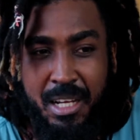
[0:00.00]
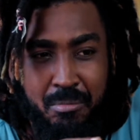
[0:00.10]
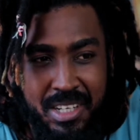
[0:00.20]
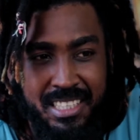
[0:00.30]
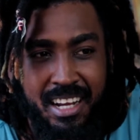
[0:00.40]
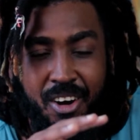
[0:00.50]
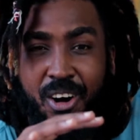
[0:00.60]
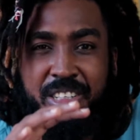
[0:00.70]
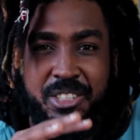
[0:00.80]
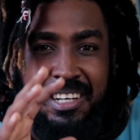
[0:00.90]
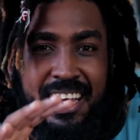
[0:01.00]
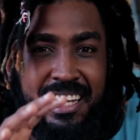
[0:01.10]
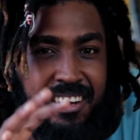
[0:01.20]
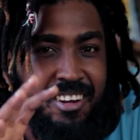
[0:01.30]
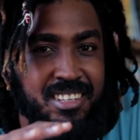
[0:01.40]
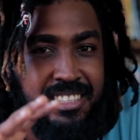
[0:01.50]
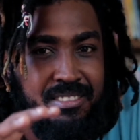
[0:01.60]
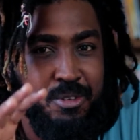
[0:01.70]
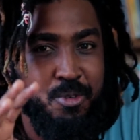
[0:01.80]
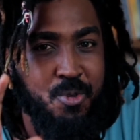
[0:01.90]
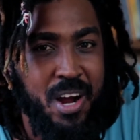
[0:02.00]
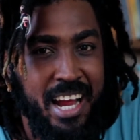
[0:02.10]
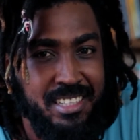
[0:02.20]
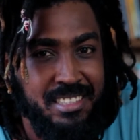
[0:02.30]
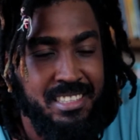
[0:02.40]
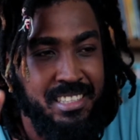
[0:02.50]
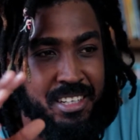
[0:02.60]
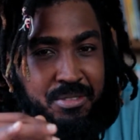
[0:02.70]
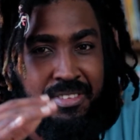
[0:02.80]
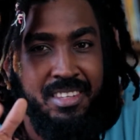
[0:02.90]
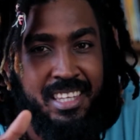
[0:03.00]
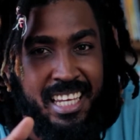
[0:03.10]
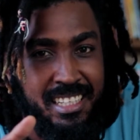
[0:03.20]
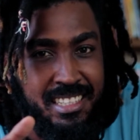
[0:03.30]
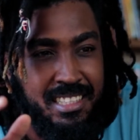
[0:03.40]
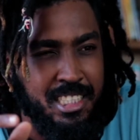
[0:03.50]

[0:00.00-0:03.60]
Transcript: But I also like a lot of variety of things,